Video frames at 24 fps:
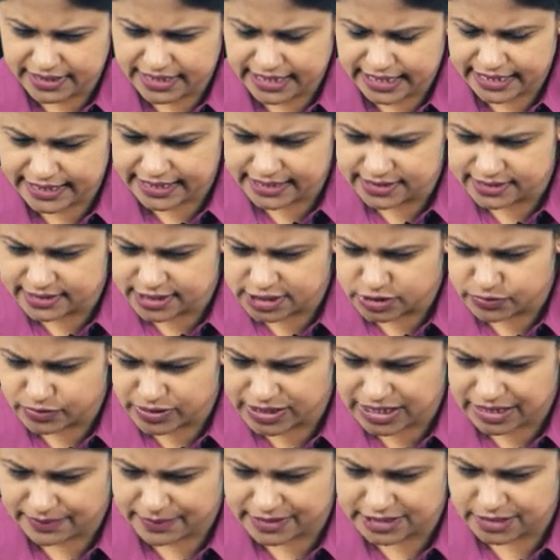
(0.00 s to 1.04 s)
regarding this
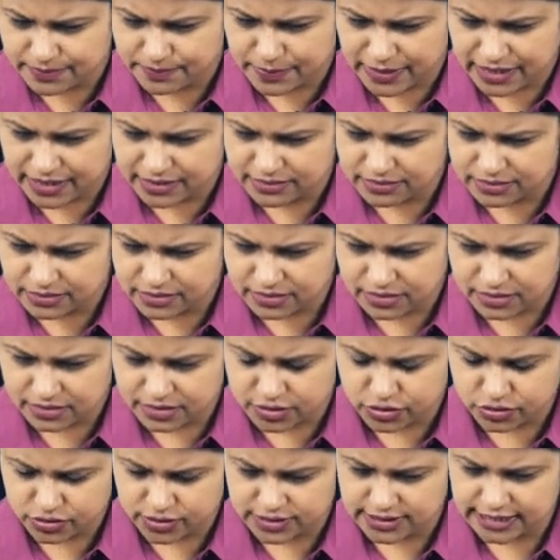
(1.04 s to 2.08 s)
will come as a part,
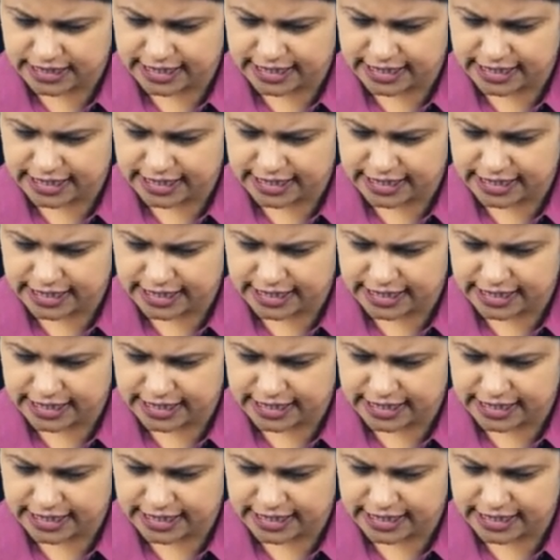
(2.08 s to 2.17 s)
the